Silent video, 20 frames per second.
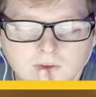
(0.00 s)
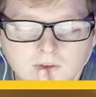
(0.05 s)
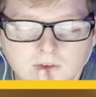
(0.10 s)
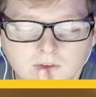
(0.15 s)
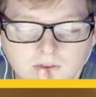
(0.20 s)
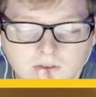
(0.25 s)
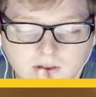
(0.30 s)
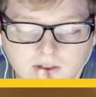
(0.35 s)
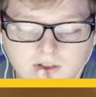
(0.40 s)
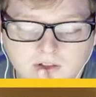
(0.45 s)

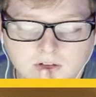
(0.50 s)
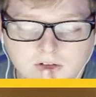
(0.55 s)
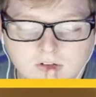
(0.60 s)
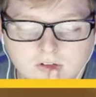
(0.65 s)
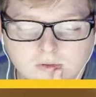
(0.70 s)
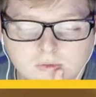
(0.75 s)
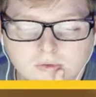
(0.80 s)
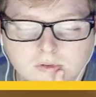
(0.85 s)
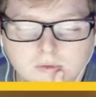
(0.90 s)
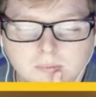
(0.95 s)
That's actually a
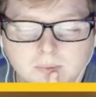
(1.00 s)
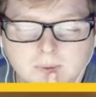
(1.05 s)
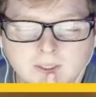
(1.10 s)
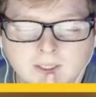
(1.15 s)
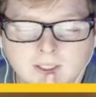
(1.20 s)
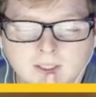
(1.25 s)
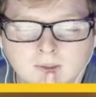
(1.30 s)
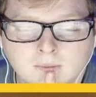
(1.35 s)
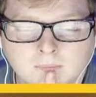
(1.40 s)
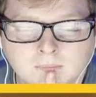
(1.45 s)
good
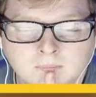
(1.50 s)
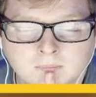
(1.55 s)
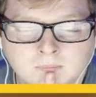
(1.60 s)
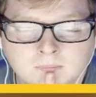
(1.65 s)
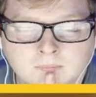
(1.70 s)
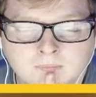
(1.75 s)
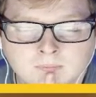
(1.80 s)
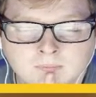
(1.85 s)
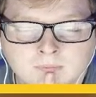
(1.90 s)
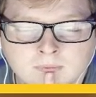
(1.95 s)
play.
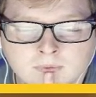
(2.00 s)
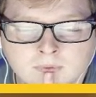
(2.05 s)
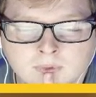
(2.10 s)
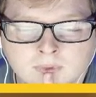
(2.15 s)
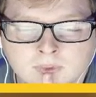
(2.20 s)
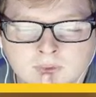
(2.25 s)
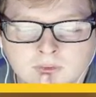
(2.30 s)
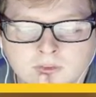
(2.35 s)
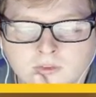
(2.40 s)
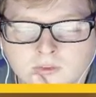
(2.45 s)

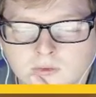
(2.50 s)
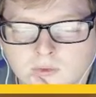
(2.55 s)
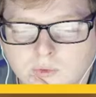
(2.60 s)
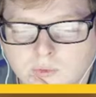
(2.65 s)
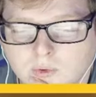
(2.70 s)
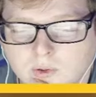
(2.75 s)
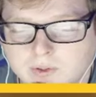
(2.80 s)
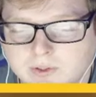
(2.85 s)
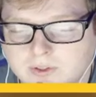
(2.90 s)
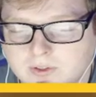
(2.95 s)

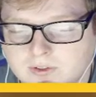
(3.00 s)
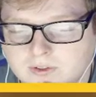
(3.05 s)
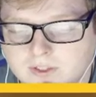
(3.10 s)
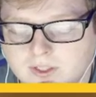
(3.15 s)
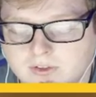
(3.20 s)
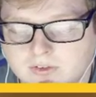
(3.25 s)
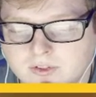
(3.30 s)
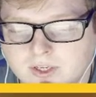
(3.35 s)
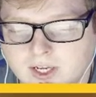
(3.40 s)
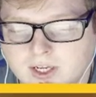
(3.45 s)
Rollout already
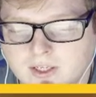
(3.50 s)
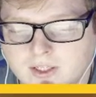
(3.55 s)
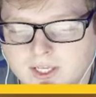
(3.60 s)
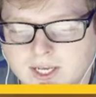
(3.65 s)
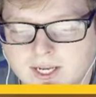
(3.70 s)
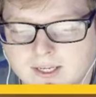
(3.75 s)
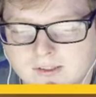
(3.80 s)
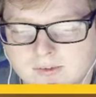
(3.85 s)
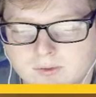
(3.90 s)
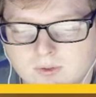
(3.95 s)
has 90
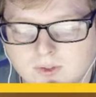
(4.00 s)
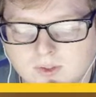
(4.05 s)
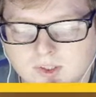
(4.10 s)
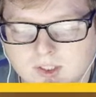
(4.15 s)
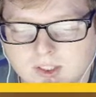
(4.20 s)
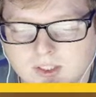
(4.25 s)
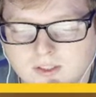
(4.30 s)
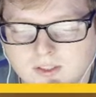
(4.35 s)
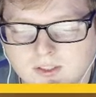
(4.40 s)
accuracy.